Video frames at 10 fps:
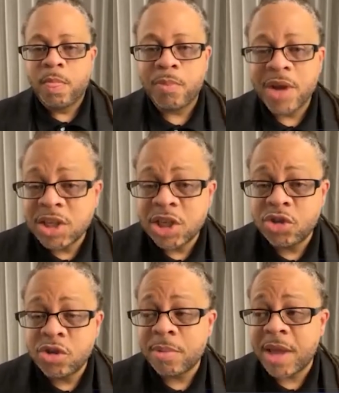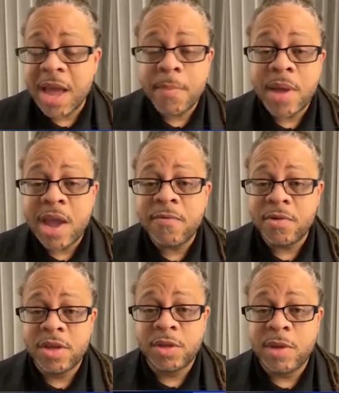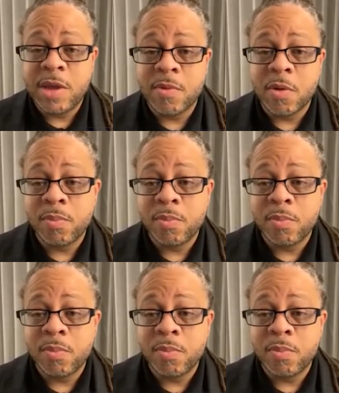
President Trump campaigned for these people.